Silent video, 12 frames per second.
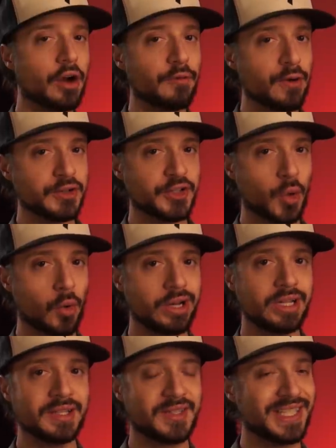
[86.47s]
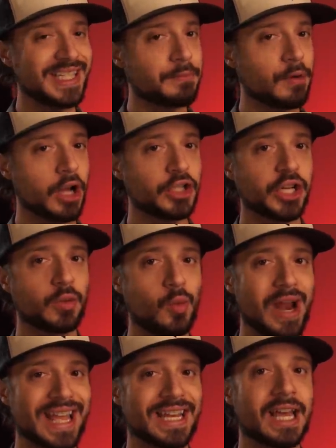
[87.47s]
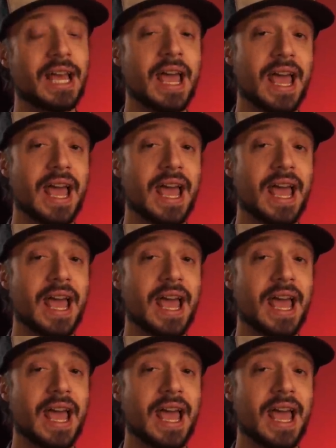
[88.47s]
our first story, CD Projekt Red